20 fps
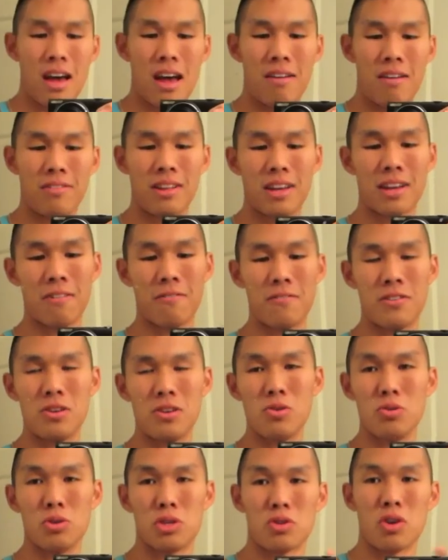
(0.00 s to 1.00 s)
I have like a
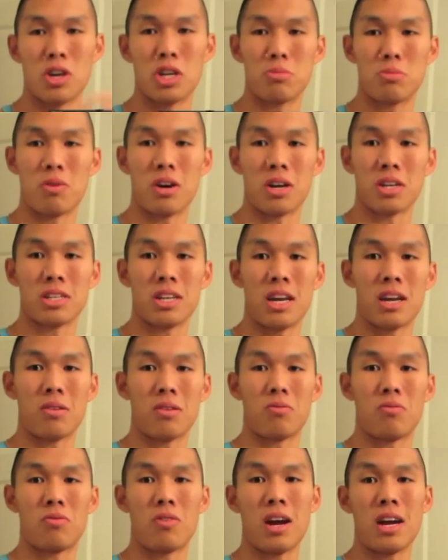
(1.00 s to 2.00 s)
few stretch marks like
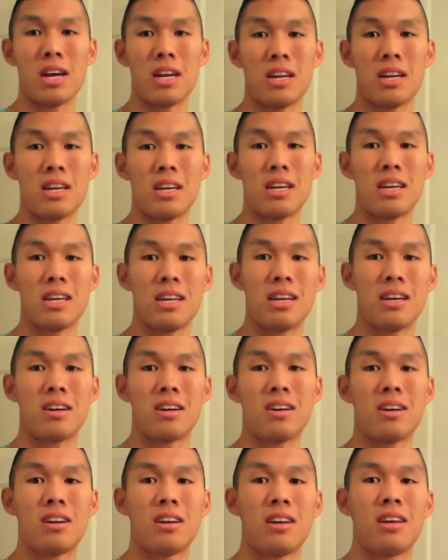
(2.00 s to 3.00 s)
right
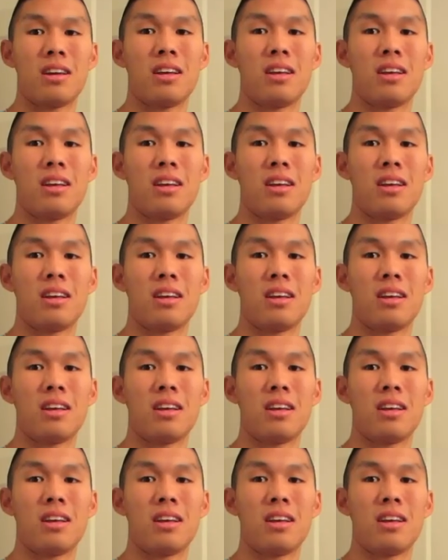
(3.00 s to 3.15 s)
here